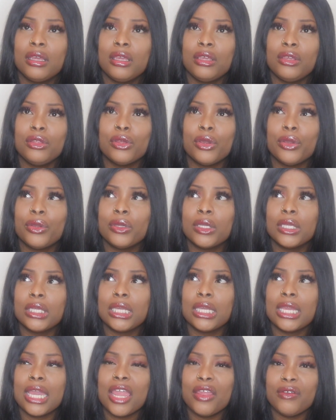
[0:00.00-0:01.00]
you know,
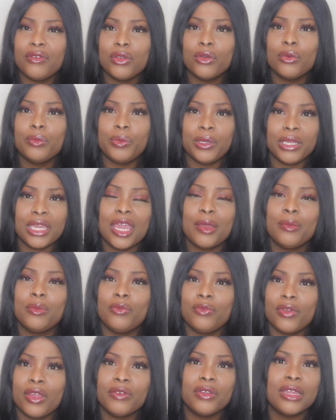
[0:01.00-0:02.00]
Ariel
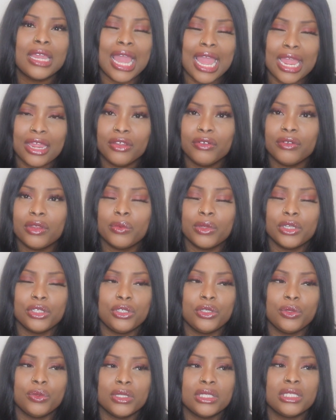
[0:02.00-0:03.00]
became very angry when
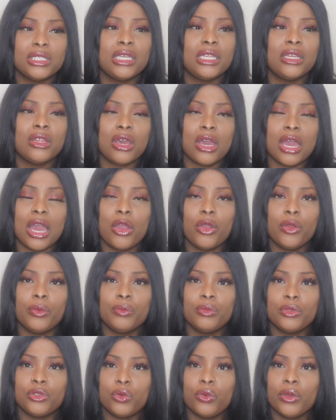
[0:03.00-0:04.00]
she was in her
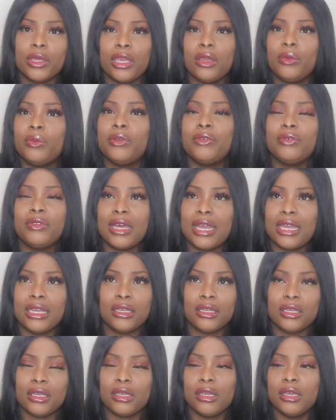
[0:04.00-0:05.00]
home talking with
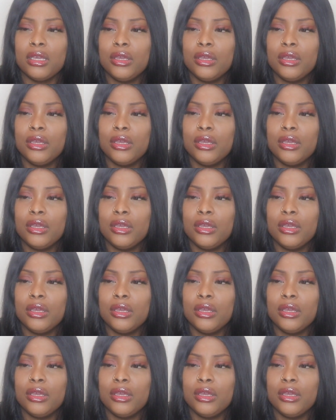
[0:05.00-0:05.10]
like